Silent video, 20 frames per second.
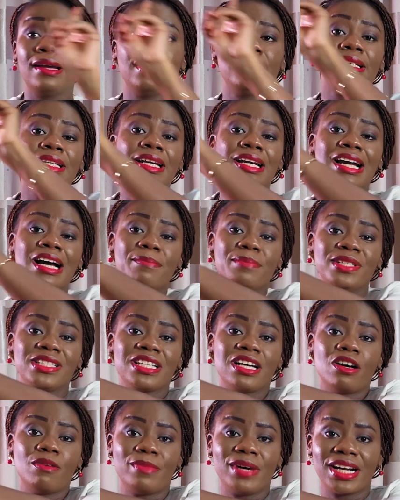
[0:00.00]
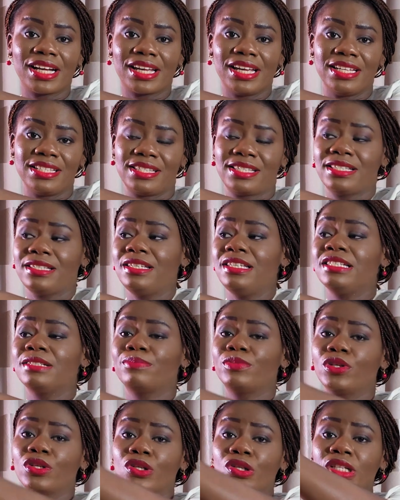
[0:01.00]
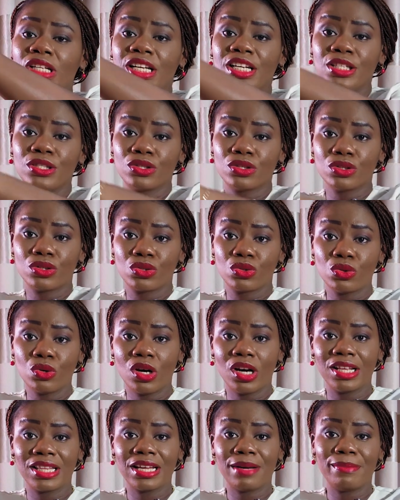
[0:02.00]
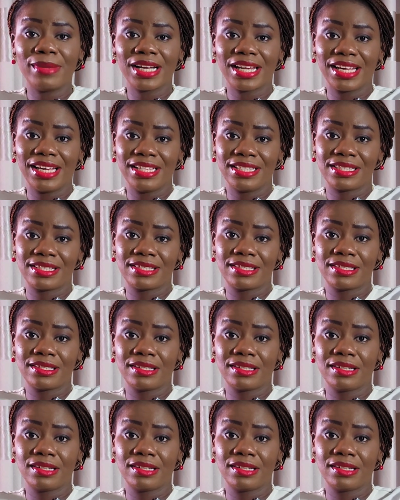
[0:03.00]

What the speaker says: The capital market is broken into two other markets: